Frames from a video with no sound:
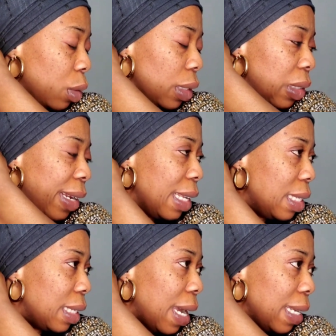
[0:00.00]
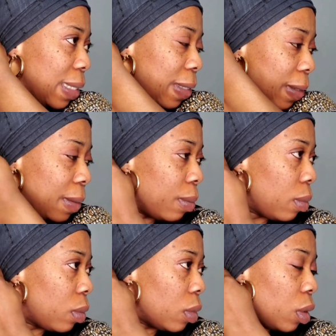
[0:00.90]
But it's very easy, guys.
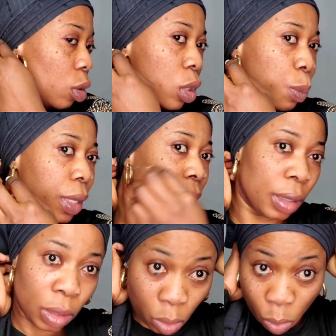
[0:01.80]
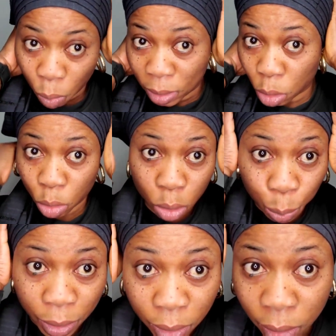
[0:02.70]
use pin. Once you
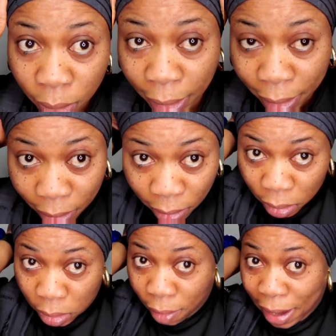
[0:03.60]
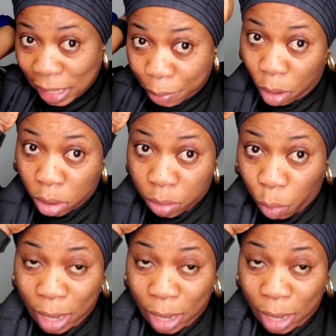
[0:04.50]
use pin there, right now, because